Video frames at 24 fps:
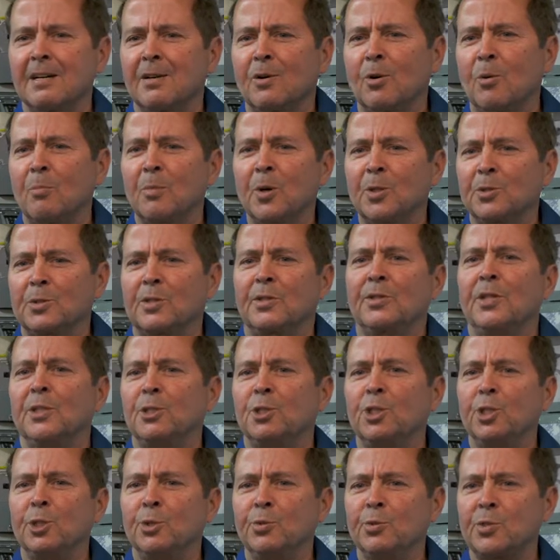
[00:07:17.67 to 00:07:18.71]
almost the
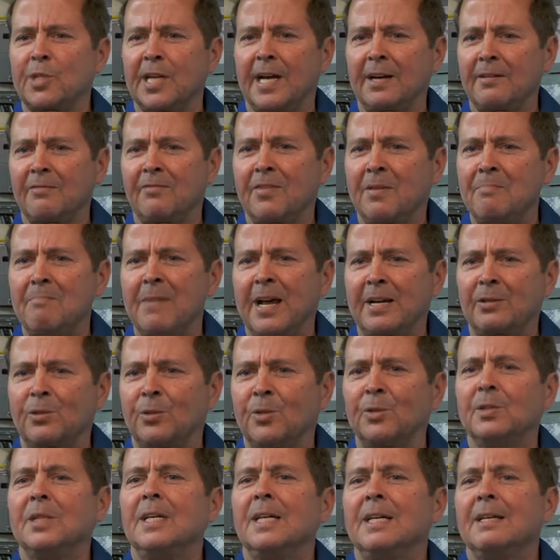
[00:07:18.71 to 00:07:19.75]
juice out of the
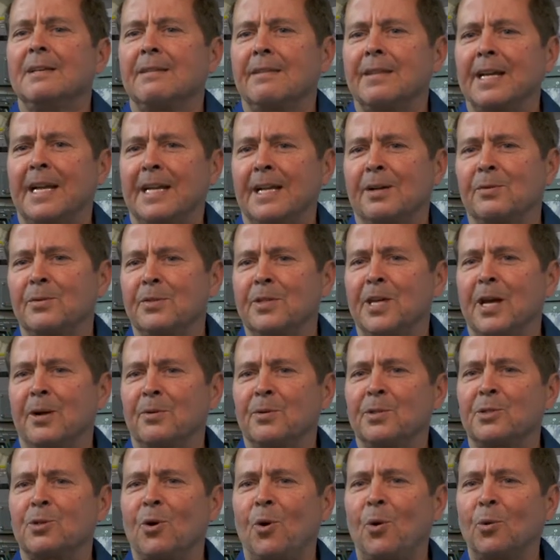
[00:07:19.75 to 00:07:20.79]
metal that I
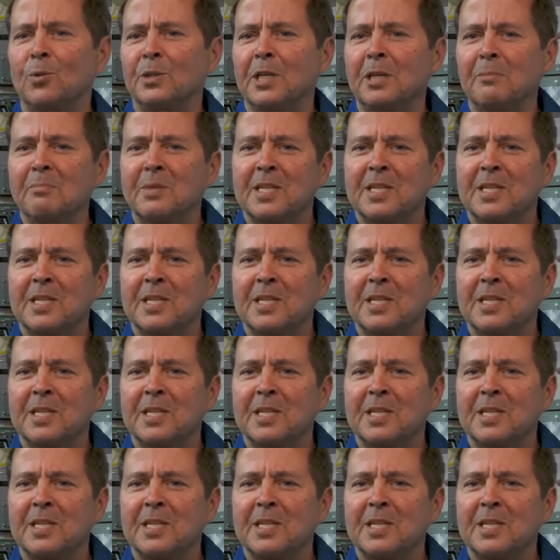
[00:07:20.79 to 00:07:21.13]
was holding.